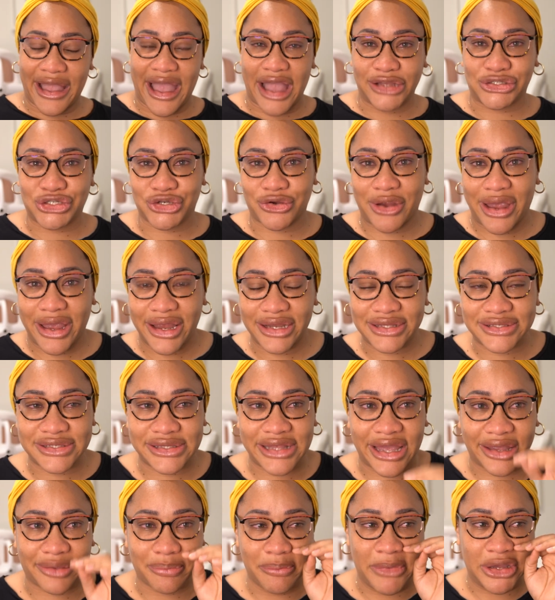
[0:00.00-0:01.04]
I try to
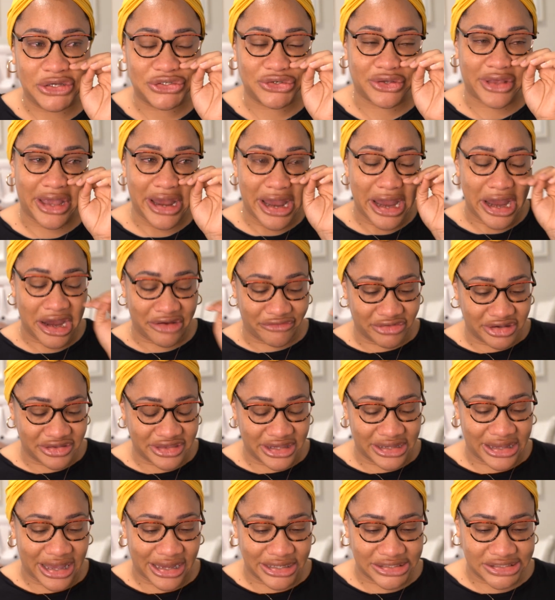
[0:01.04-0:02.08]
like make sure that
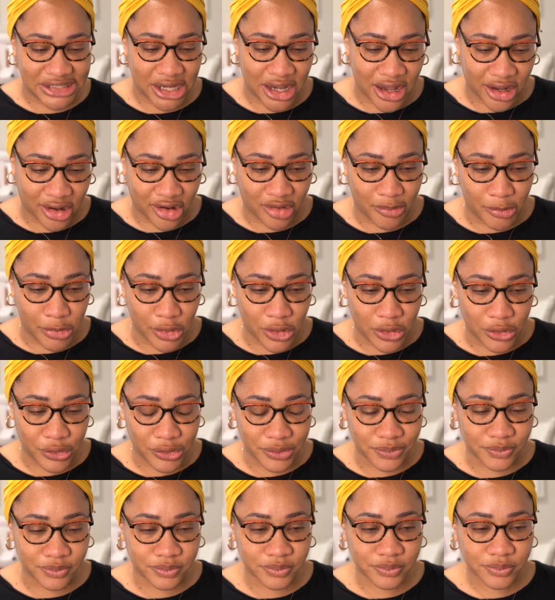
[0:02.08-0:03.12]
everything I talk
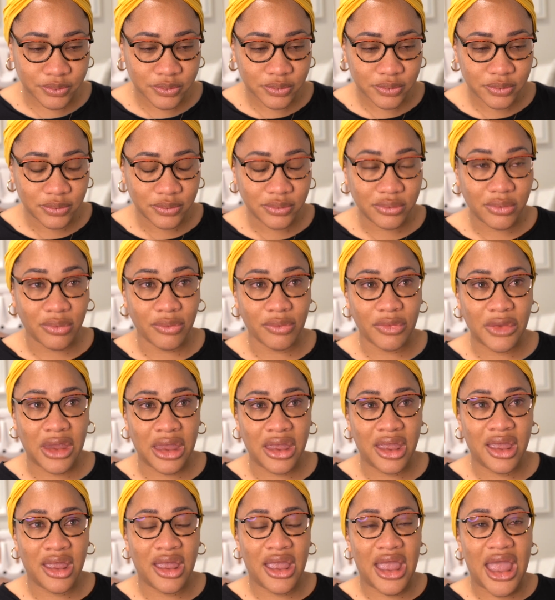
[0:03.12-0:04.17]
about,
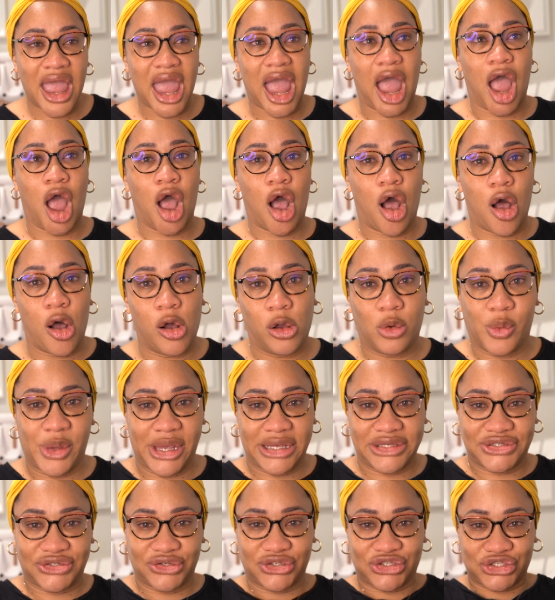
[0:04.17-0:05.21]
I
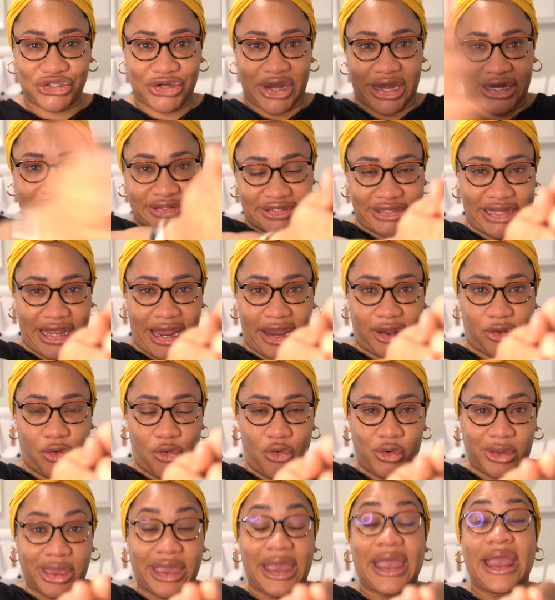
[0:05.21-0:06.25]
always just try to like,
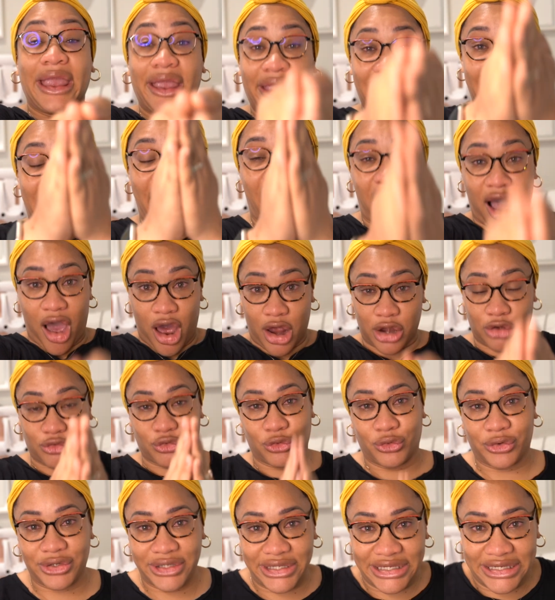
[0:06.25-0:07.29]
okay, all
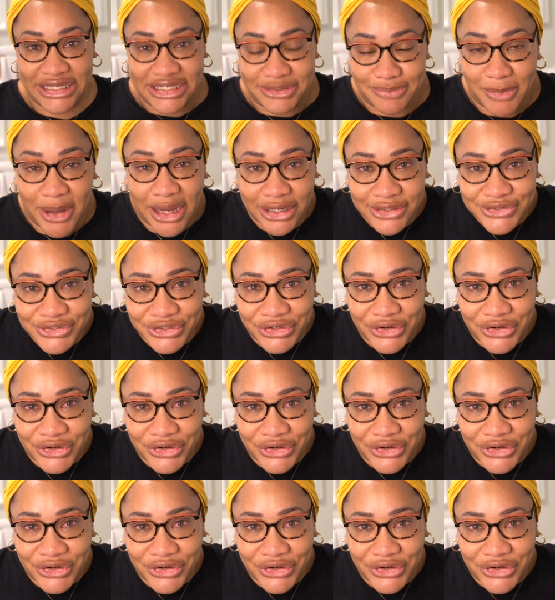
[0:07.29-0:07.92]
road lead back to